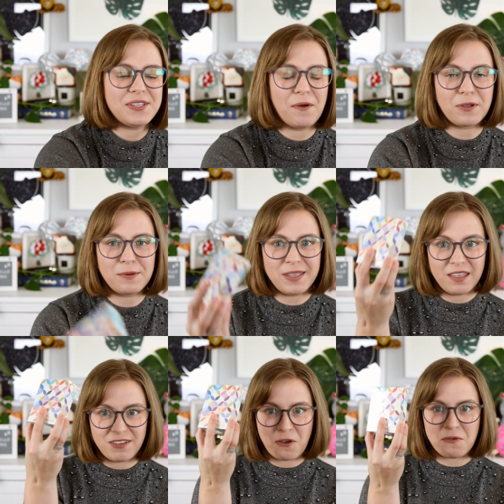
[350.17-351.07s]
So I'm gonna
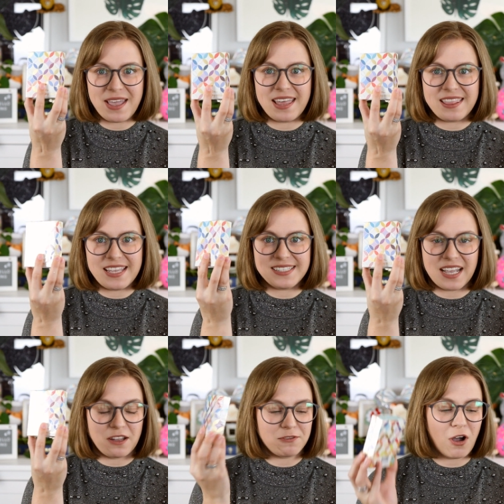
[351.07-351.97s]
be giving away the
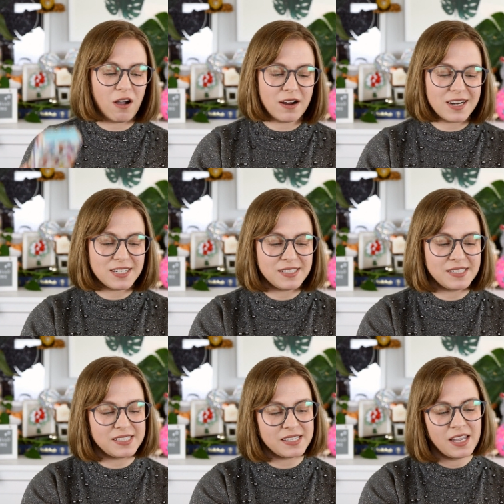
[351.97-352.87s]
deck of
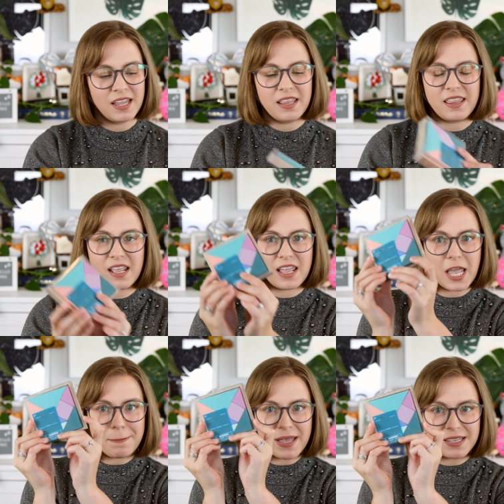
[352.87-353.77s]
cards,
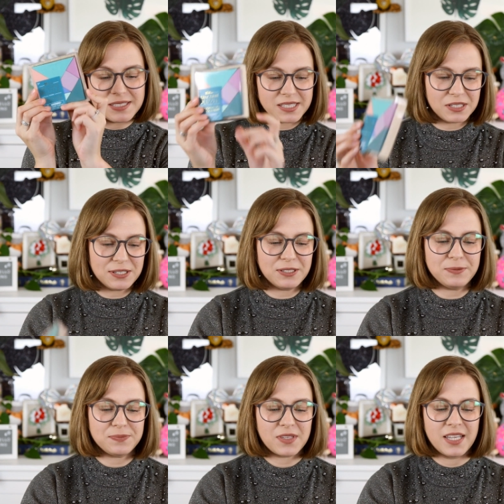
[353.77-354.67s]
the
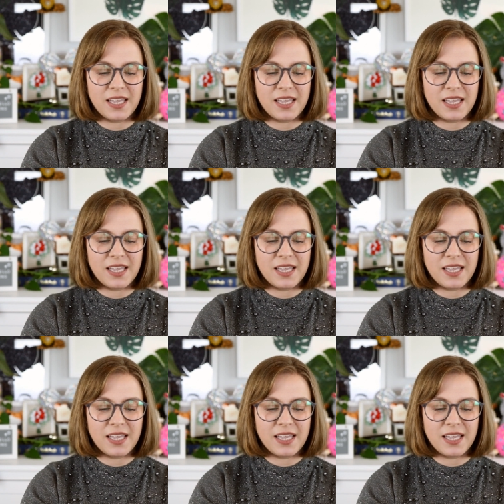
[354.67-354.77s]
puzzle.